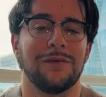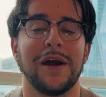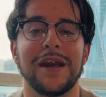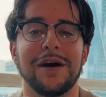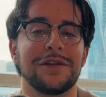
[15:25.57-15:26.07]

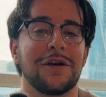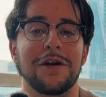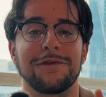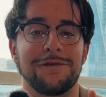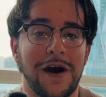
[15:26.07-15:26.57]
Right now, there
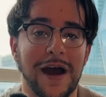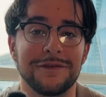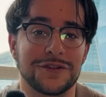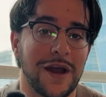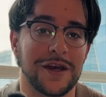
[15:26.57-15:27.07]
are
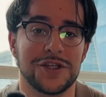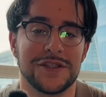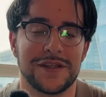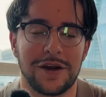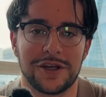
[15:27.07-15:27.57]
five
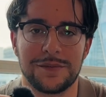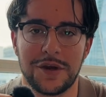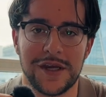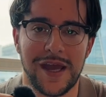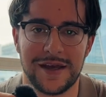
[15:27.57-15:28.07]
strategies that our
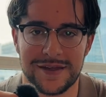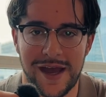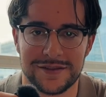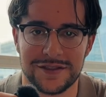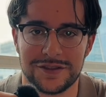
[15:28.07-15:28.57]
community has
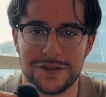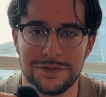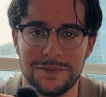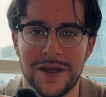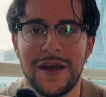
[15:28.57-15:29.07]
access
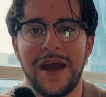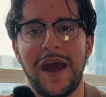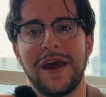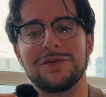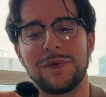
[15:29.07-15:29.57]
to,
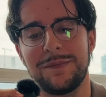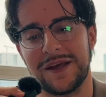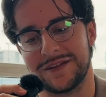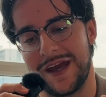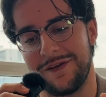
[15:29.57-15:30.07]
and we
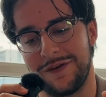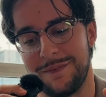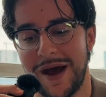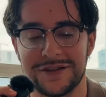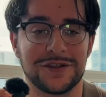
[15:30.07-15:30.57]
basically have a
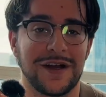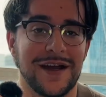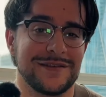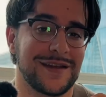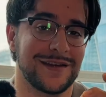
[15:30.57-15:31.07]

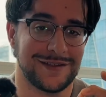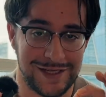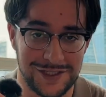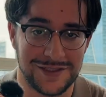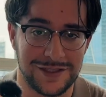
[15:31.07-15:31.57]
masterclass that
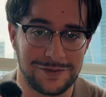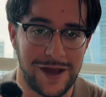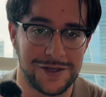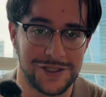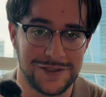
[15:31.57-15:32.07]
teaches the
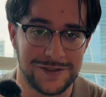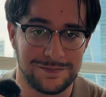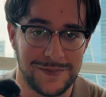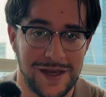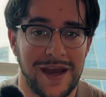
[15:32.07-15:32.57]
strategies,
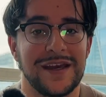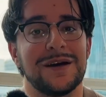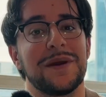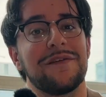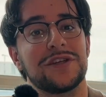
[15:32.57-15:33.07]
and
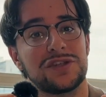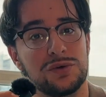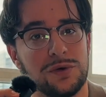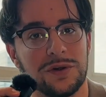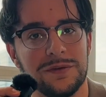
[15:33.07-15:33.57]
then we have a
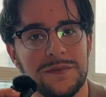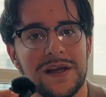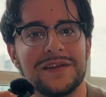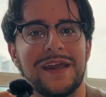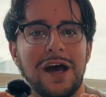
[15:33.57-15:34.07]
tool
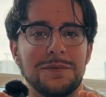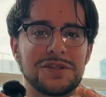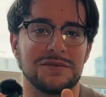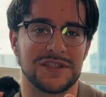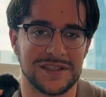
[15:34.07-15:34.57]
that helps
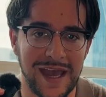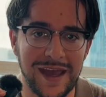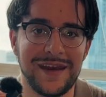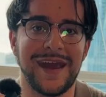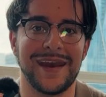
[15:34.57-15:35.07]
you
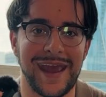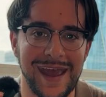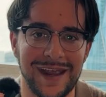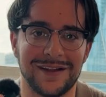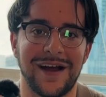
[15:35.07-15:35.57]
scan and
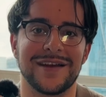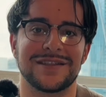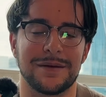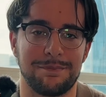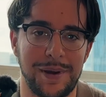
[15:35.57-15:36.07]
analyze
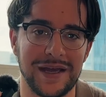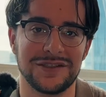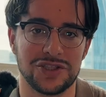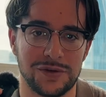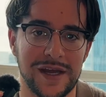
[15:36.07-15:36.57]
the
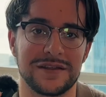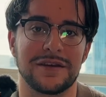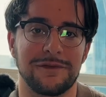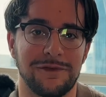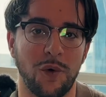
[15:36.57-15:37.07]
best trades
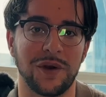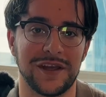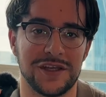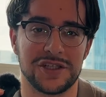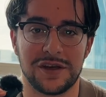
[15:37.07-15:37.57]
for
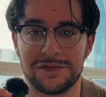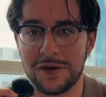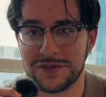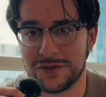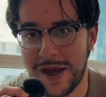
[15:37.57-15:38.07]
each of
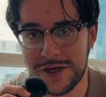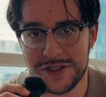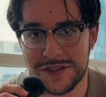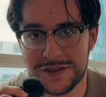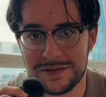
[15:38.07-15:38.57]
those
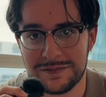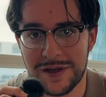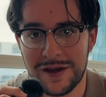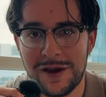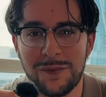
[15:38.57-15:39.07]
strategies.
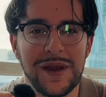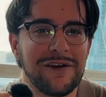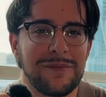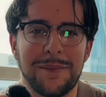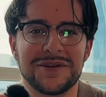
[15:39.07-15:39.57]
We
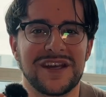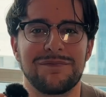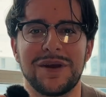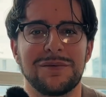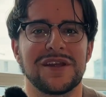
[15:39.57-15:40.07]
have members that
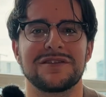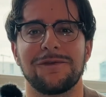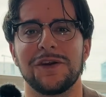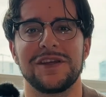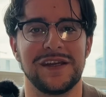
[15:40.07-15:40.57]
have been with us
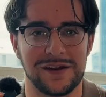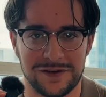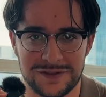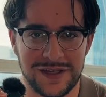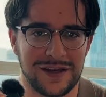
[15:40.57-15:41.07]
for
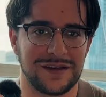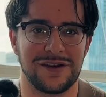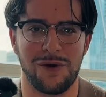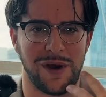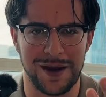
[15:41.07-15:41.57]
years, and
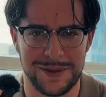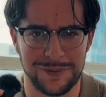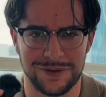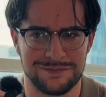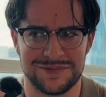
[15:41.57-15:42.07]
know why
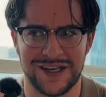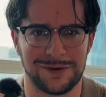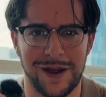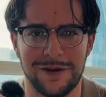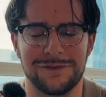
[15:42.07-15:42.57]
people stick
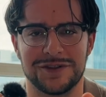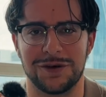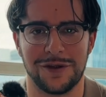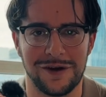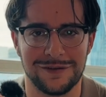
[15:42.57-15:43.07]
around for
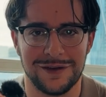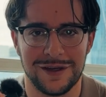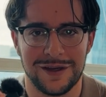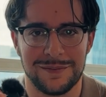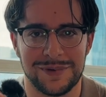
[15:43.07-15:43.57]
so long?
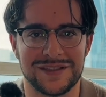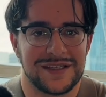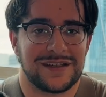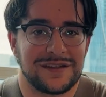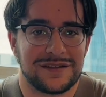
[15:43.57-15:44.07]
Because
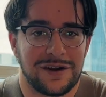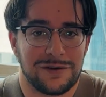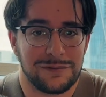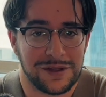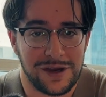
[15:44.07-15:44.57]
these things
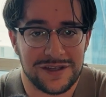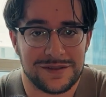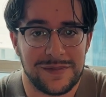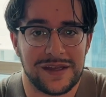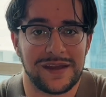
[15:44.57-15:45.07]
are really
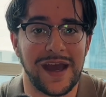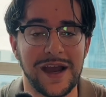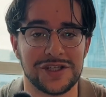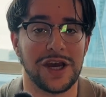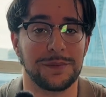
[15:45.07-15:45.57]
awesome and they
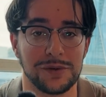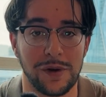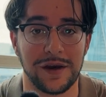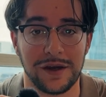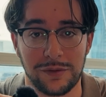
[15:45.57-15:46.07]
actually help you
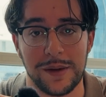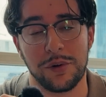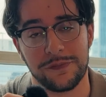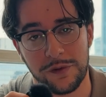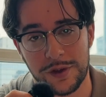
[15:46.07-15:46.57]
run a great
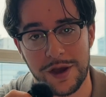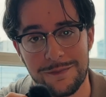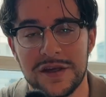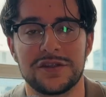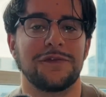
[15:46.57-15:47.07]
portfolio.
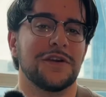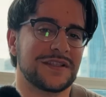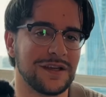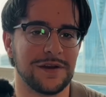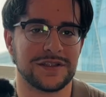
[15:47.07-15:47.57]
So if you're a
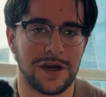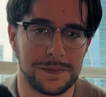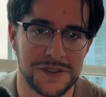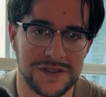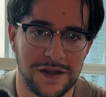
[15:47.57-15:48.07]
serious
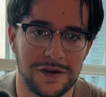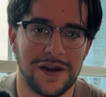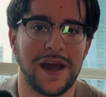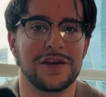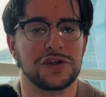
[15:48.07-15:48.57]
option seller
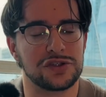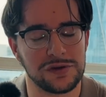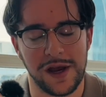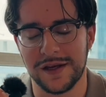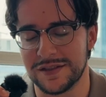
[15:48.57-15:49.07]
and you're
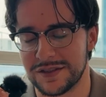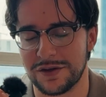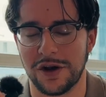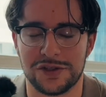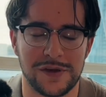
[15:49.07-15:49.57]
trying to
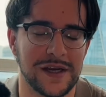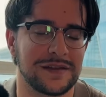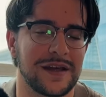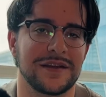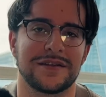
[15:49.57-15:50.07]
start trading
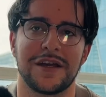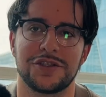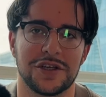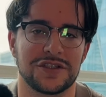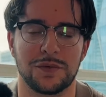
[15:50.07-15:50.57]
things that
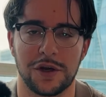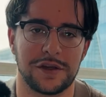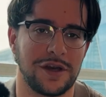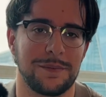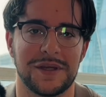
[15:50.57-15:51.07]
just
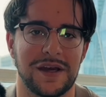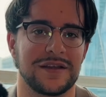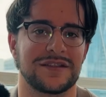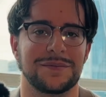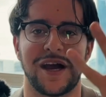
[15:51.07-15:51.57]
work, not
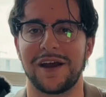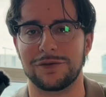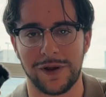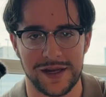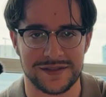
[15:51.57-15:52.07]
because some guy on
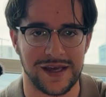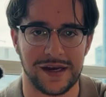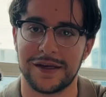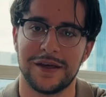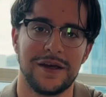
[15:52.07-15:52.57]
Reddit said
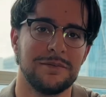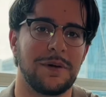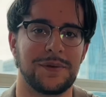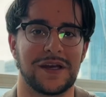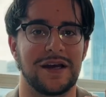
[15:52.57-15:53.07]
it,
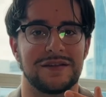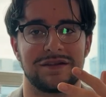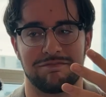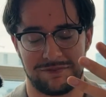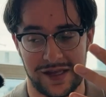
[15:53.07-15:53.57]
but
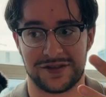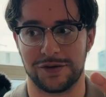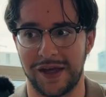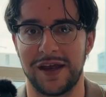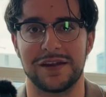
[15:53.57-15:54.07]
because, as
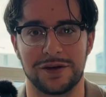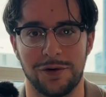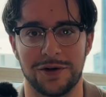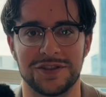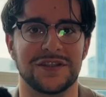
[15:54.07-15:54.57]
you'll get in the
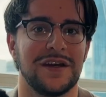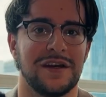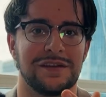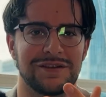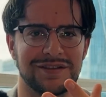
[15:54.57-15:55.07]
course,
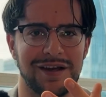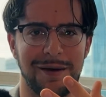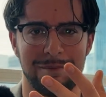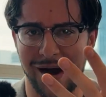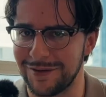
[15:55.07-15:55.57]
there's
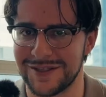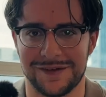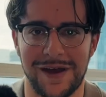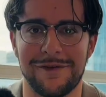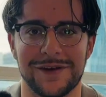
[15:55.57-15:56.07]
a mountain
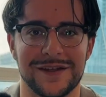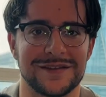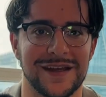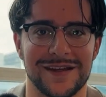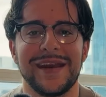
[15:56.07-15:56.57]
of
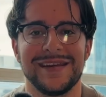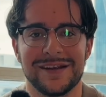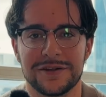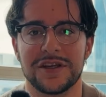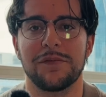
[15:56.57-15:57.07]
evidence and, and
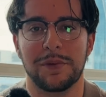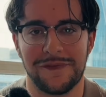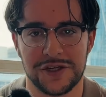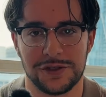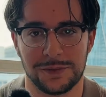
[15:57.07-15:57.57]
years of
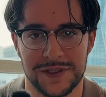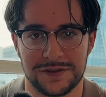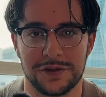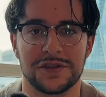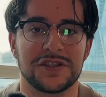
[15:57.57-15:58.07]
professional
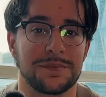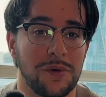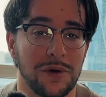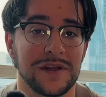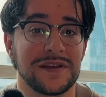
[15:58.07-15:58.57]
research
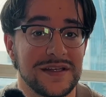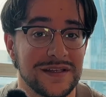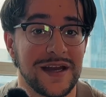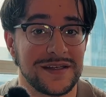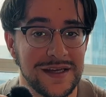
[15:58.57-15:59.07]
supporting these
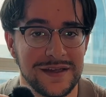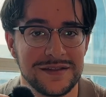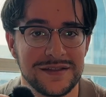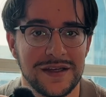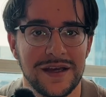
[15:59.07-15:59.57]

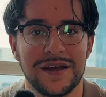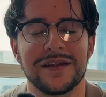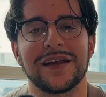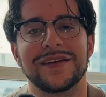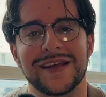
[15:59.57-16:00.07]
ideas,
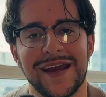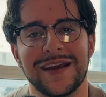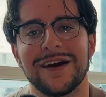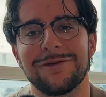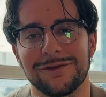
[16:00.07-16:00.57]
then
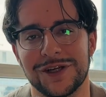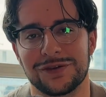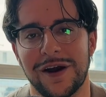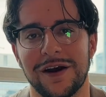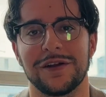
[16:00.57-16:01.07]
take a free
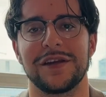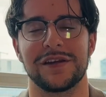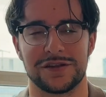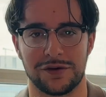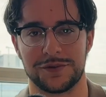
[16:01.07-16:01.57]
trial in the
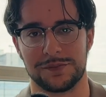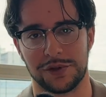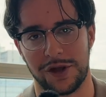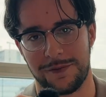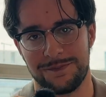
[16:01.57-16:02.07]
description
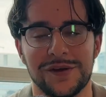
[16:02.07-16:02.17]
below.